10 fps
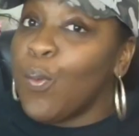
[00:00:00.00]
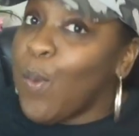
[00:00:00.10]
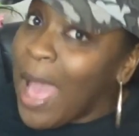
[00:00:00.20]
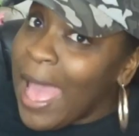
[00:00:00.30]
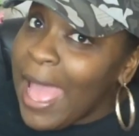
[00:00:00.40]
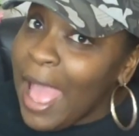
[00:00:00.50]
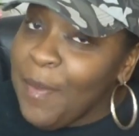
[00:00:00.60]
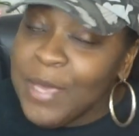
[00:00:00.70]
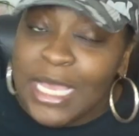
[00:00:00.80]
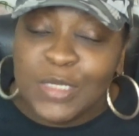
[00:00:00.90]

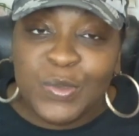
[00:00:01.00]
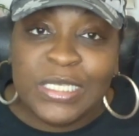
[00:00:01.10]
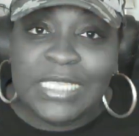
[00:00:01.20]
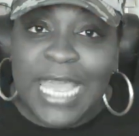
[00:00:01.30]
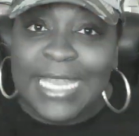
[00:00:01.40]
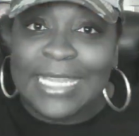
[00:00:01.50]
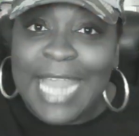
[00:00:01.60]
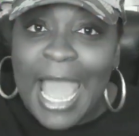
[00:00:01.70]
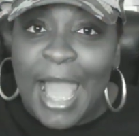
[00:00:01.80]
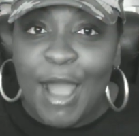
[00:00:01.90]
Why? Because we stay
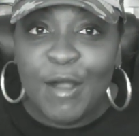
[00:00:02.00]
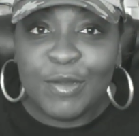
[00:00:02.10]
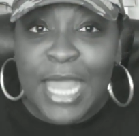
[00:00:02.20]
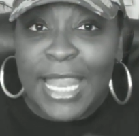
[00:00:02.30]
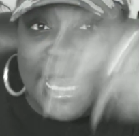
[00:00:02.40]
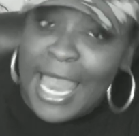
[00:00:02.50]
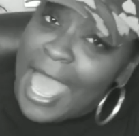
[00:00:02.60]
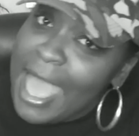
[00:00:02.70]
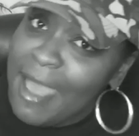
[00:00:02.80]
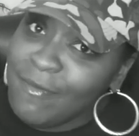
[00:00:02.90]
loud,
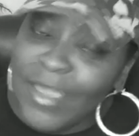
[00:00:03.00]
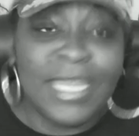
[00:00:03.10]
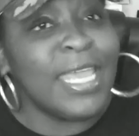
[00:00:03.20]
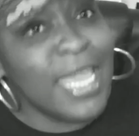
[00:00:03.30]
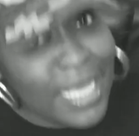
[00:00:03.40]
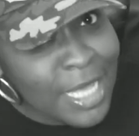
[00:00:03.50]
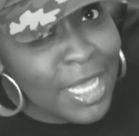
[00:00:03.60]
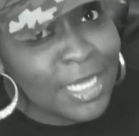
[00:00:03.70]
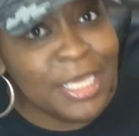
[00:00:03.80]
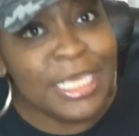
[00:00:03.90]
laugh, and
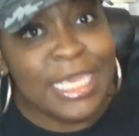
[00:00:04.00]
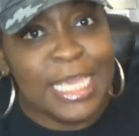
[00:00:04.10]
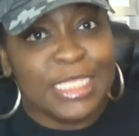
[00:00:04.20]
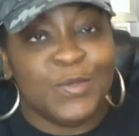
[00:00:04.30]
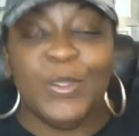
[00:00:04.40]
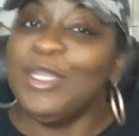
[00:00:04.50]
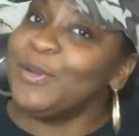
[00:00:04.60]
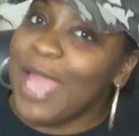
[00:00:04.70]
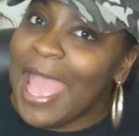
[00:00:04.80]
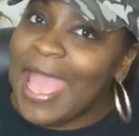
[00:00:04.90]
encourage. Yes, we
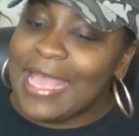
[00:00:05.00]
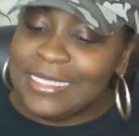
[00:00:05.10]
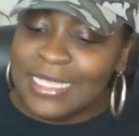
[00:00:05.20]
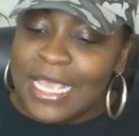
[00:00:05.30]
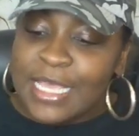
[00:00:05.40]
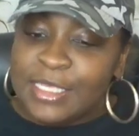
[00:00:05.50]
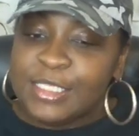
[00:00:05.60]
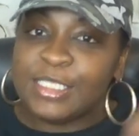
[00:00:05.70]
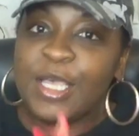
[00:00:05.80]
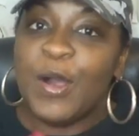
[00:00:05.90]
do, guys.
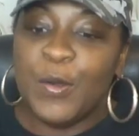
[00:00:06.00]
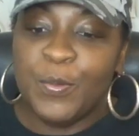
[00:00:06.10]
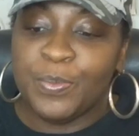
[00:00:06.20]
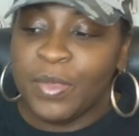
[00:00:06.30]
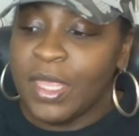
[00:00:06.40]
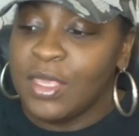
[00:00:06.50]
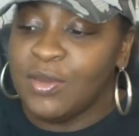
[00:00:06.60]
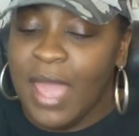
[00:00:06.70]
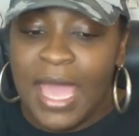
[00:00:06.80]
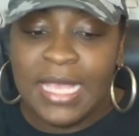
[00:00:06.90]
So,
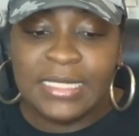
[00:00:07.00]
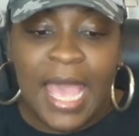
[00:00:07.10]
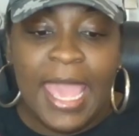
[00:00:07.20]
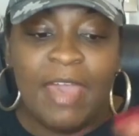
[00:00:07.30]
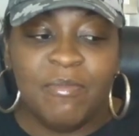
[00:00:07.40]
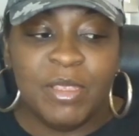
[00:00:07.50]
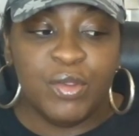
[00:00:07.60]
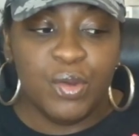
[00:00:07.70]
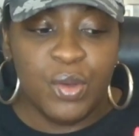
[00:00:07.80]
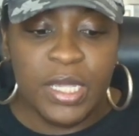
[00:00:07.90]
you guys, I have been
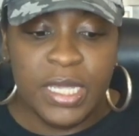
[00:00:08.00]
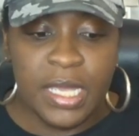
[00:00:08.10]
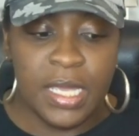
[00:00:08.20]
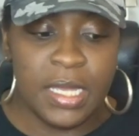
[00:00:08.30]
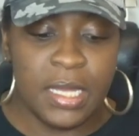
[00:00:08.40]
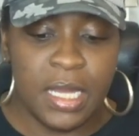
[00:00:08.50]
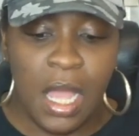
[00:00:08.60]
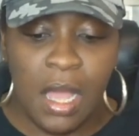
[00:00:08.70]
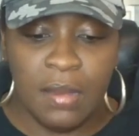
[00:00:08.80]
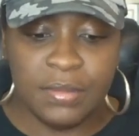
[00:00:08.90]
doing
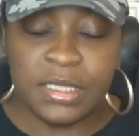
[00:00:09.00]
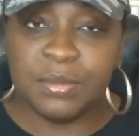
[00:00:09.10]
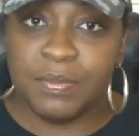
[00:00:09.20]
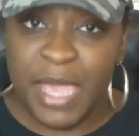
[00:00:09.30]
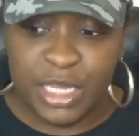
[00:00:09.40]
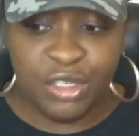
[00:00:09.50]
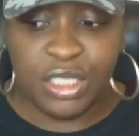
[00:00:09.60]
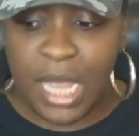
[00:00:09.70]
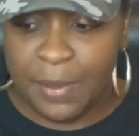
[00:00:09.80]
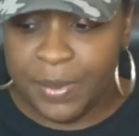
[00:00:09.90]
um, some major
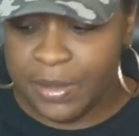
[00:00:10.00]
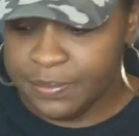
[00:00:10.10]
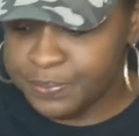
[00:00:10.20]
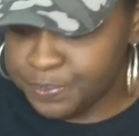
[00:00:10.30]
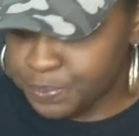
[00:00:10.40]
shopping.